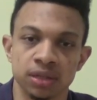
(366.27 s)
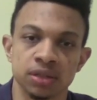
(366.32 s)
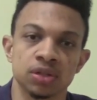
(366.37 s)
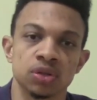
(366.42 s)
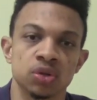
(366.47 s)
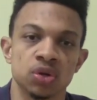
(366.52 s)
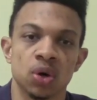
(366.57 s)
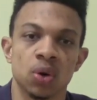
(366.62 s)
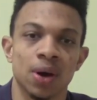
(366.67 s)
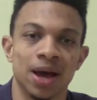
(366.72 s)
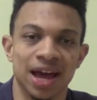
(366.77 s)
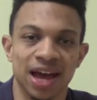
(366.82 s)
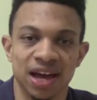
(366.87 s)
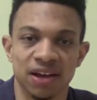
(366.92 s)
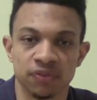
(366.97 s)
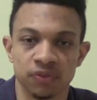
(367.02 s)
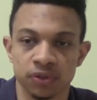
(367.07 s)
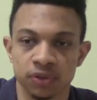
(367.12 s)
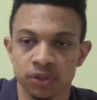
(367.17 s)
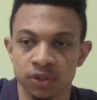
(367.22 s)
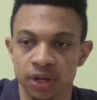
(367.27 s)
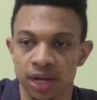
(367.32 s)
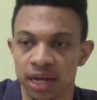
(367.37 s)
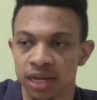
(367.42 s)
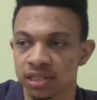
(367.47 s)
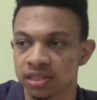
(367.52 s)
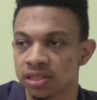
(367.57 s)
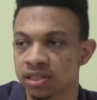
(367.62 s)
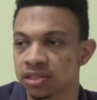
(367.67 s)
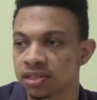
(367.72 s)
you know, Africa as
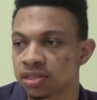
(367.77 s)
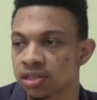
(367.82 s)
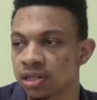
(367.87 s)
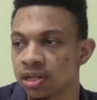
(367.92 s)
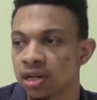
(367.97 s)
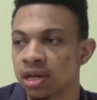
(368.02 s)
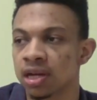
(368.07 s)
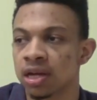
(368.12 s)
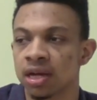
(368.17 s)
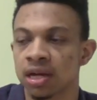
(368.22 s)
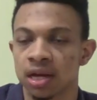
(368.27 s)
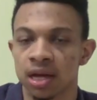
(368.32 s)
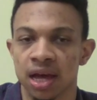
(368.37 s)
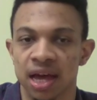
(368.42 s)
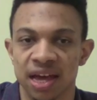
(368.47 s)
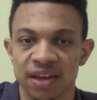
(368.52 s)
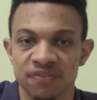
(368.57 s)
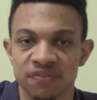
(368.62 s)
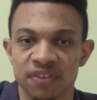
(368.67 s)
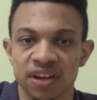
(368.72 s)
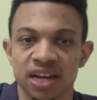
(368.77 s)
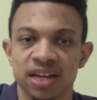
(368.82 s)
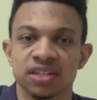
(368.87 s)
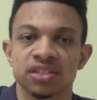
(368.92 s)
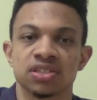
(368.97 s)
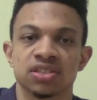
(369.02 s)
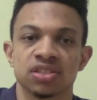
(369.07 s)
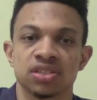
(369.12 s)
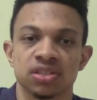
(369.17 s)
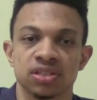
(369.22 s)
this
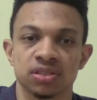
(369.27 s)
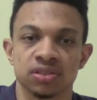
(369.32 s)
advanced